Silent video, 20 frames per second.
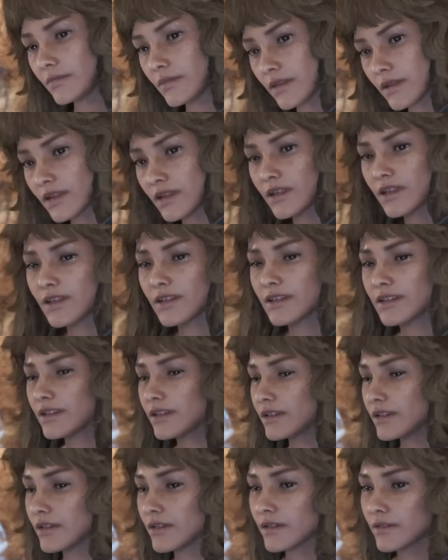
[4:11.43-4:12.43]
You were
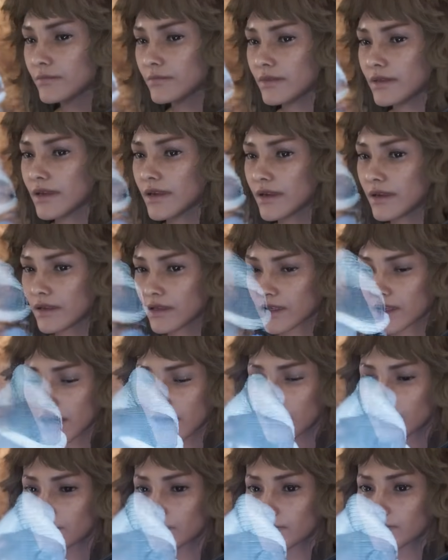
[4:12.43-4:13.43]
followed. We
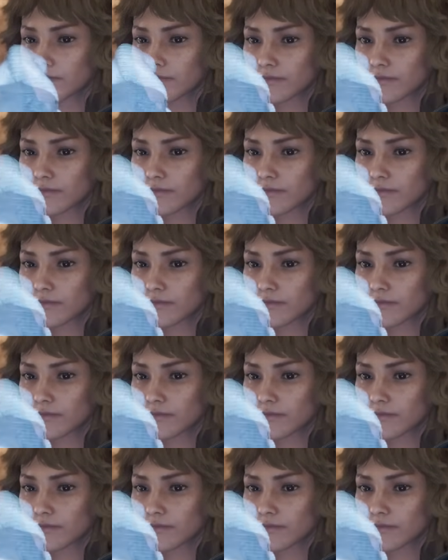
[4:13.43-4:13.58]
lost, them,